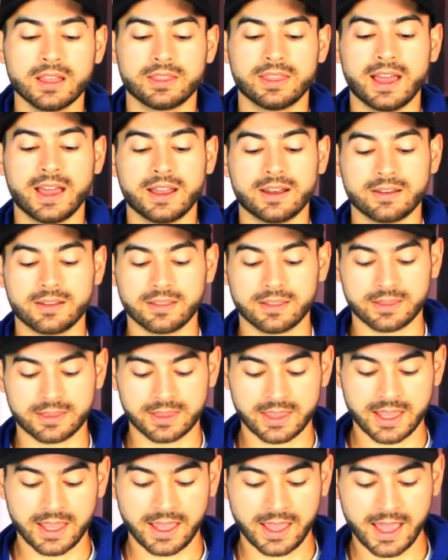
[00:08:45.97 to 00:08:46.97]
that
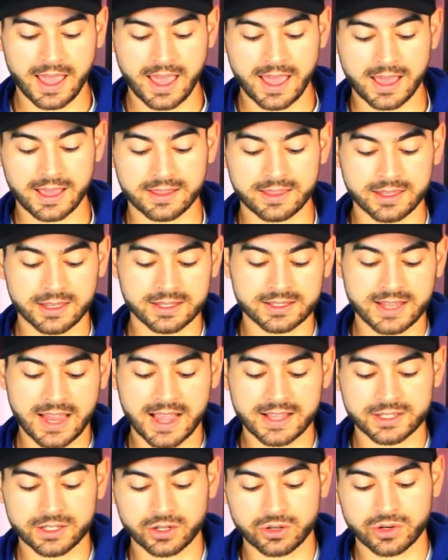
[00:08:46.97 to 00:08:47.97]
they had the
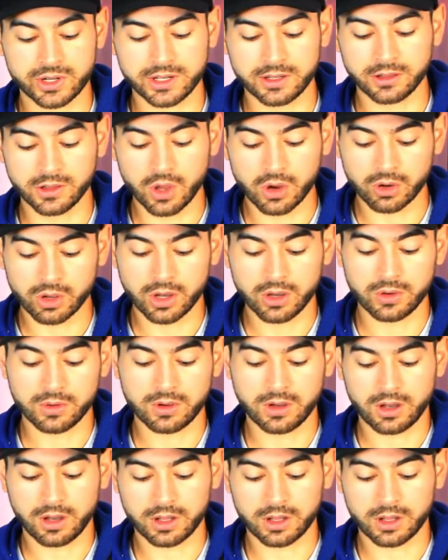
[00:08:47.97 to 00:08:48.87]
Assassin's Creed logo